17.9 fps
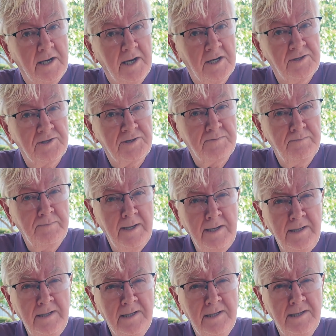and this
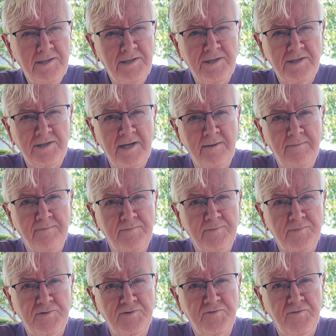mainly
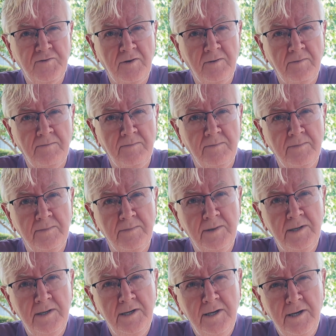stems
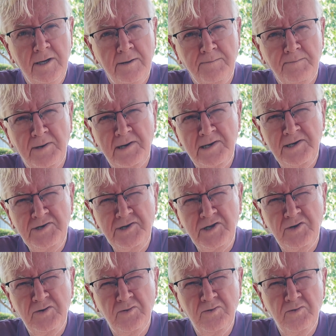from
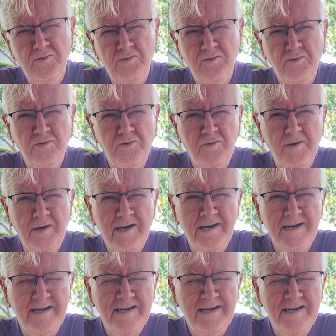political,